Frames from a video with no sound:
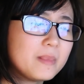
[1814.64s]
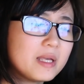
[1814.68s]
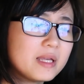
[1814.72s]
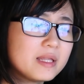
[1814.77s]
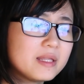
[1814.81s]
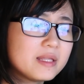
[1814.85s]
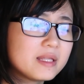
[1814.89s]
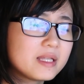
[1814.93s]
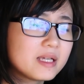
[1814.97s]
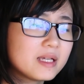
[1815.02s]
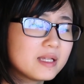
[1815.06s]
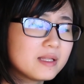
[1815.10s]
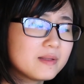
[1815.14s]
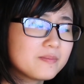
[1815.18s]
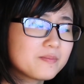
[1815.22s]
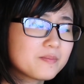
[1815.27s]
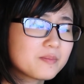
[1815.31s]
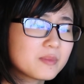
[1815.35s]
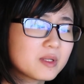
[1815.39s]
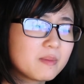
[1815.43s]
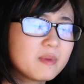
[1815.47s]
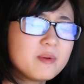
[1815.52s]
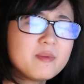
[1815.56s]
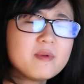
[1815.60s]
And then
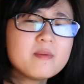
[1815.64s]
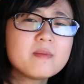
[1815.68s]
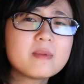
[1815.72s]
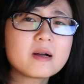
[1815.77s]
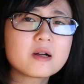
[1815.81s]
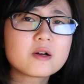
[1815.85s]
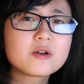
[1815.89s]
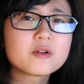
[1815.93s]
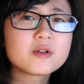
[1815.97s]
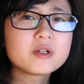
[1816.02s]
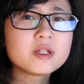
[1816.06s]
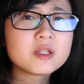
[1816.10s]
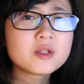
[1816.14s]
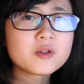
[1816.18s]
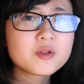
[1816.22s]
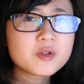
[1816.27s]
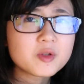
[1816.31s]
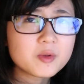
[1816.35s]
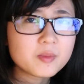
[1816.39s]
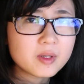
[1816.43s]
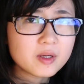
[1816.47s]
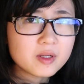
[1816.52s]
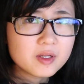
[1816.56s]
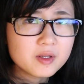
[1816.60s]
maybe Makorin
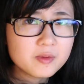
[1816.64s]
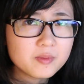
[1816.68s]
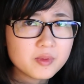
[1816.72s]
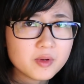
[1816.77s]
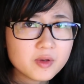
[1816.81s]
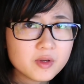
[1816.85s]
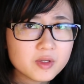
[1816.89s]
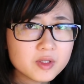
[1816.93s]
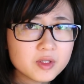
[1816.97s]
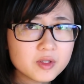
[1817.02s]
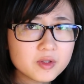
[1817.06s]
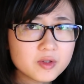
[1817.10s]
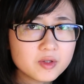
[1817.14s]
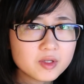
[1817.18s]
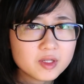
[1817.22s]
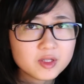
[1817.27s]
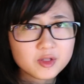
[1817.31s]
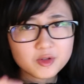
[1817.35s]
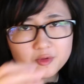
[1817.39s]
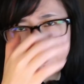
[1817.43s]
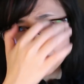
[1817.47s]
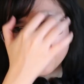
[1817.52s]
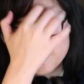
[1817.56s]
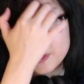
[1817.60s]
knows about it because, you know,
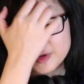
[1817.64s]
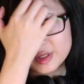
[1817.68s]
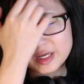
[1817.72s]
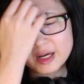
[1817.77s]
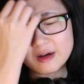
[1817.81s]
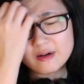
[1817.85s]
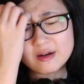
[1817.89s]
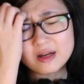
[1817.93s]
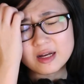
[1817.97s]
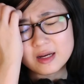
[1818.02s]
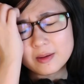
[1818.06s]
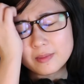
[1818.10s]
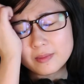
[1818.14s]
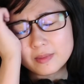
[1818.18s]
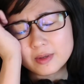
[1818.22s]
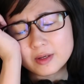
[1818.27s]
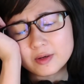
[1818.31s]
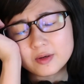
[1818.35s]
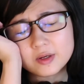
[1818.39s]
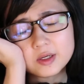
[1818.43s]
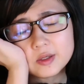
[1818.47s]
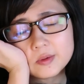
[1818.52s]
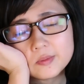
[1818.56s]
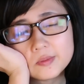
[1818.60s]
the fruit. How come?
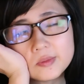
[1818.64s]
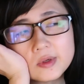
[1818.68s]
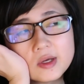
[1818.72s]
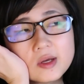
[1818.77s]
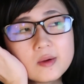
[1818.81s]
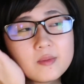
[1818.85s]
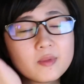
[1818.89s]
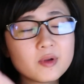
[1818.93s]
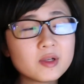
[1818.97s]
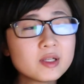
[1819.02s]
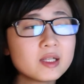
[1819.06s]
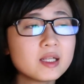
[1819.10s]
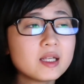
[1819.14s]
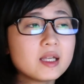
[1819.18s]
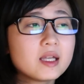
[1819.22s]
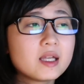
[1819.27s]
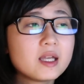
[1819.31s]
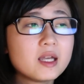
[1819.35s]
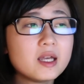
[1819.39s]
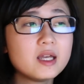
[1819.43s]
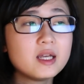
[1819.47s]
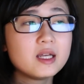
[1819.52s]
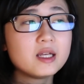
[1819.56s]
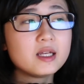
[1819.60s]
Because
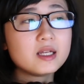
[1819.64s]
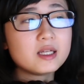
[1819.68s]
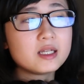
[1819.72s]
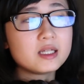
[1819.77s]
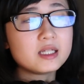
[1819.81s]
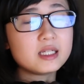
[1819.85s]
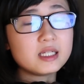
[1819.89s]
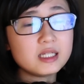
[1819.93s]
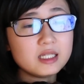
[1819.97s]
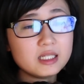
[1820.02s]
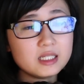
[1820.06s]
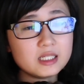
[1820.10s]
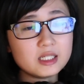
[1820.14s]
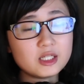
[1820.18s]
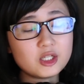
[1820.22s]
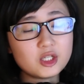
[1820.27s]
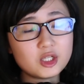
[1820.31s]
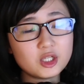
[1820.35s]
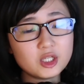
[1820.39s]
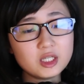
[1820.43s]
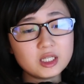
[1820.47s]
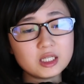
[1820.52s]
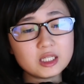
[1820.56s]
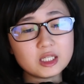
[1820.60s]
like she
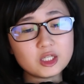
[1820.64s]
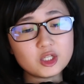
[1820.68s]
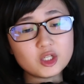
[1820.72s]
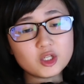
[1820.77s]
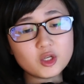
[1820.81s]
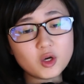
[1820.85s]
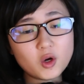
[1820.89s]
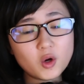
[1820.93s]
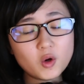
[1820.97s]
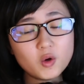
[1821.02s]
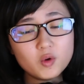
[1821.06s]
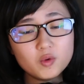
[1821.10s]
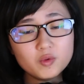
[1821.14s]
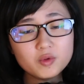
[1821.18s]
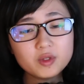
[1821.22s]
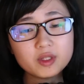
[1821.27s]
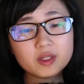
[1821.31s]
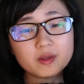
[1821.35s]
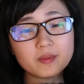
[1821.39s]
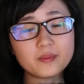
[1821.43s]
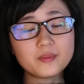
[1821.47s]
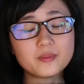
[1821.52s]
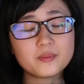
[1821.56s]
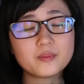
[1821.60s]

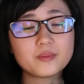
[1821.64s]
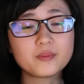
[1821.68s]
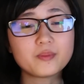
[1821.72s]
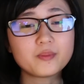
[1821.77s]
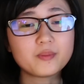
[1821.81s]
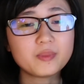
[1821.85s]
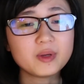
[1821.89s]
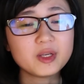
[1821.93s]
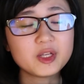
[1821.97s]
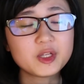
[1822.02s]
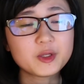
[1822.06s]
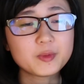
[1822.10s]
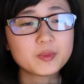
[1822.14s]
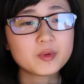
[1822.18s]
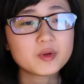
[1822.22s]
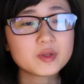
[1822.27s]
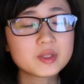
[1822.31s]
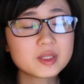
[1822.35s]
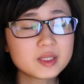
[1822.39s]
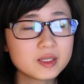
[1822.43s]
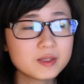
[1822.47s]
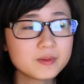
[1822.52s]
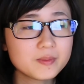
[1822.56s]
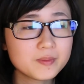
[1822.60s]
owns a baseball
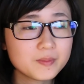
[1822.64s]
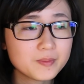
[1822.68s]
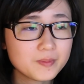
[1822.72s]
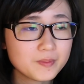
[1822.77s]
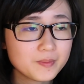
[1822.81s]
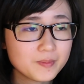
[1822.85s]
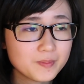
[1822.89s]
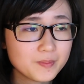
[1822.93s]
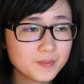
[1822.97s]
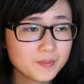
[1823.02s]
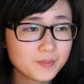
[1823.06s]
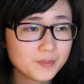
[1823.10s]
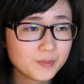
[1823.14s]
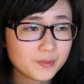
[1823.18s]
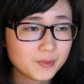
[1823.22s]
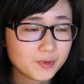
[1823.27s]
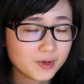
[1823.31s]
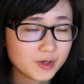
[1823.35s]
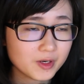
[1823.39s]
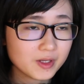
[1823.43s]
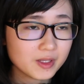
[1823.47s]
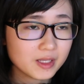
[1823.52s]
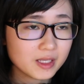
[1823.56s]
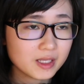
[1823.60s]
team,
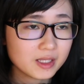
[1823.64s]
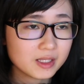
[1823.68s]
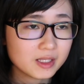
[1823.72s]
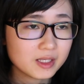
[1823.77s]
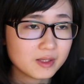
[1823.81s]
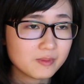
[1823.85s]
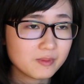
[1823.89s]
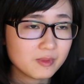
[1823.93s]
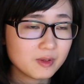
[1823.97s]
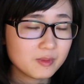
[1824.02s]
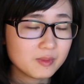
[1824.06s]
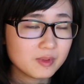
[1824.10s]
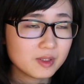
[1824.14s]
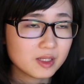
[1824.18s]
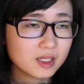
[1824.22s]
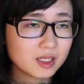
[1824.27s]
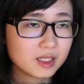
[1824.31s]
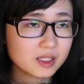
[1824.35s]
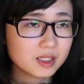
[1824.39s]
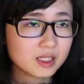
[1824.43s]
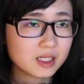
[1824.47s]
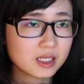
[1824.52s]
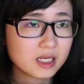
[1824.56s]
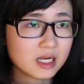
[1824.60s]
right? And then maybe
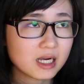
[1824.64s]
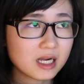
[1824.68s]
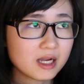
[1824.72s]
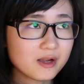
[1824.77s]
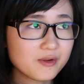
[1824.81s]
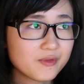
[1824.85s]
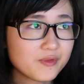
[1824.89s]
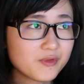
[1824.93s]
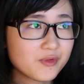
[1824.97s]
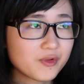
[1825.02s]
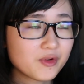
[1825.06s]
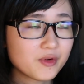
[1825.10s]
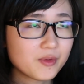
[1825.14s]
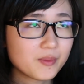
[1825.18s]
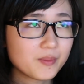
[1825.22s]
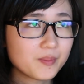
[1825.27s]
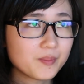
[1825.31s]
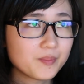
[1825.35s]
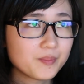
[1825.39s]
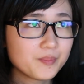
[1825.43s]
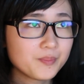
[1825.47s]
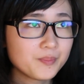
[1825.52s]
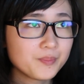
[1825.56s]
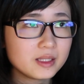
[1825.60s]
like the guy
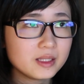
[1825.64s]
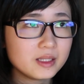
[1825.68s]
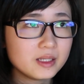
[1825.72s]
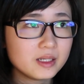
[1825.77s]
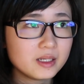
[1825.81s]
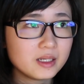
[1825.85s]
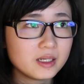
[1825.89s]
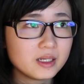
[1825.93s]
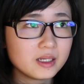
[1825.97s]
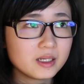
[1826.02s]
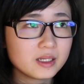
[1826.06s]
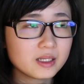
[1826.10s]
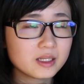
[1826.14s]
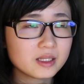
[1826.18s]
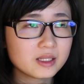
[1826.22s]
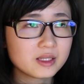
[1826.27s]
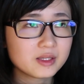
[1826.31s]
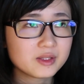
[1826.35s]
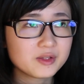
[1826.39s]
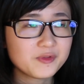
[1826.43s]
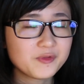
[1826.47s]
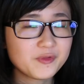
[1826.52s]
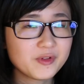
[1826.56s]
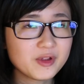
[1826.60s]
from the
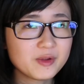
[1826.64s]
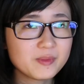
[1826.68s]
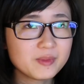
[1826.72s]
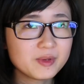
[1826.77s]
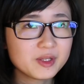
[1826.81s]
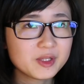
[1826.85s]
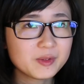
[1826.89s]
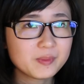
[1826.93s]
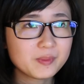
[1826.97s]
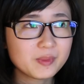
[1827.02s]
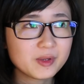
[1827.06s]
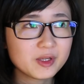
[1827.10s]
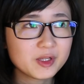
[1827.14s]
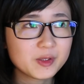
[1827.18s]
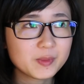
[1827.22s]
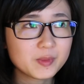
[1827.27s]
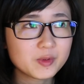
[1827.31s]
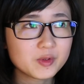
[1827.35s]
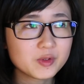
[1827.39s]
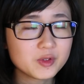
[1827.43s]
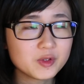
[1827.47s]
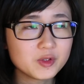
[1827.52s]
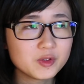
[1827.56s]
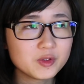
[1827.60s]
famous
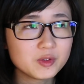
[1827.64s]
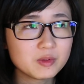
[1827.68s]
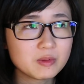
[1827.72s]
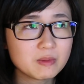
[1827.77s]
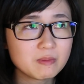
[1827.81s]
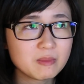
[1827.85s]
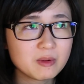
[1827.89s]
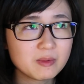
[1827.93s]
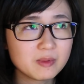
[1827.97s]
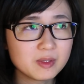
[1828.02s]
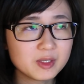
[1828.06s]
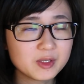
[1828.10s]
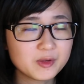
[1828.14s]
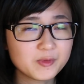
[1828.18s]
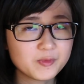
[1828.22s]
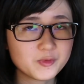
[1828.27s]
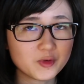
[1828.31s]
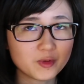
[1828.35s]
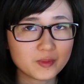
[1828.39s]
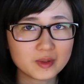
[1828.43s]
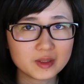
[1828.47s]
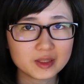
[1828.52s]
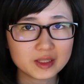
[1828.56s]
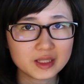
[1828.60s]
baseball dude, maybe it's
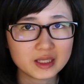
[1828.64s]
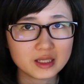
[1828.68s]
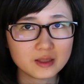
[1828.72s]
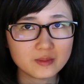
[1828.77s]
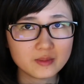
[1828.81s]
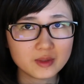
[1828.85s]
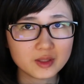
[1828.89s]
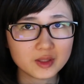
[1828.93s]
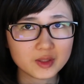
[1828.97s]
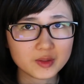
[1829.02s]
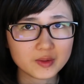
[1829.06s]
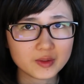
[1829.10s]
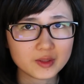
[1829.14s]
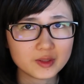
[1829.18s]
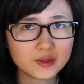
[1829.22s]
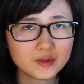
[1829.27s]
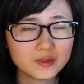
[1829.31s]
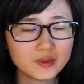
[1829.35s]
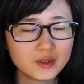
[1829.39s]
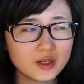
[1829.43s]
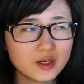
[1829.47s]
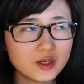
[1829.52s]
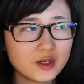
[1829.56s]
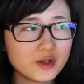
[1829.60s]
from her team as
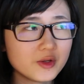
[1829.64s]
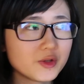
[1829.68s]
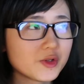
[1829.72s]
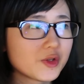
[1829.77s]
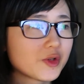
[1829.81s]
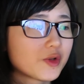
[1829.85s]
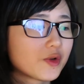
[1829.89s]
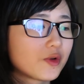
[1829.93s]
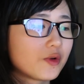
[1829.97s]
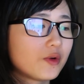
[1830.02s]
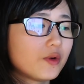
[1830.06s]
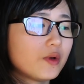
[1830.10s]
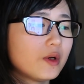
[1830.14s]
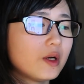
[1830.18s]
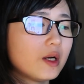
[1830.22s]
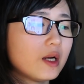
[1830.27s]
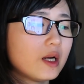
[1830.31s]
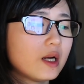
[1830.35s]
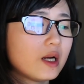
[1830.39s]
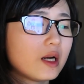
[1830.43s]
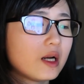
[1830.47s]
well. So